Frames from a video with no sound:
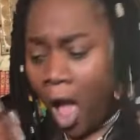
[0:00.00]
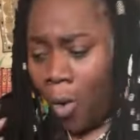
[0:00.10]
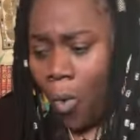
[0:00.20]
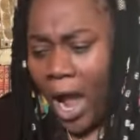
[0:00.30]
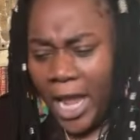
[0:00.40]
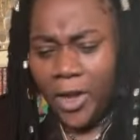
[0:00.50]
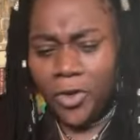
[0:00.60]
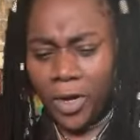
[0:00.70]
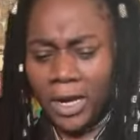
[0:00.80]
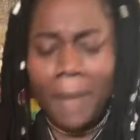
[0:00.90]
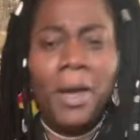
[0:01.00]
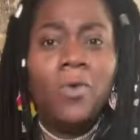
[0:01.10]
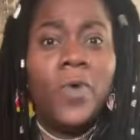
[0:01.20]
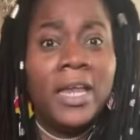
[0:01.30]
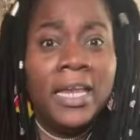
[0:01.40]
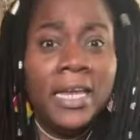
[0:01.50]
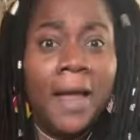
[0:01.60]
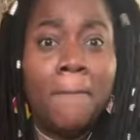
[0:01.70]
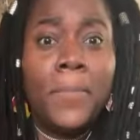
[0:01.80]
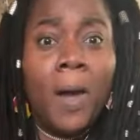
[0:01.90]
Why are you doing? I'm already in
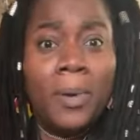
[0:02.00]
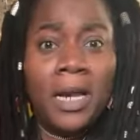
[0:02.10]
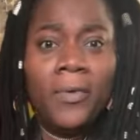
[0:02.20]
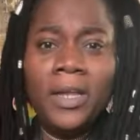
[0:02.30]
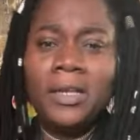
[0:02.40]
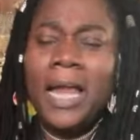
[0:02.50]
a bubble already.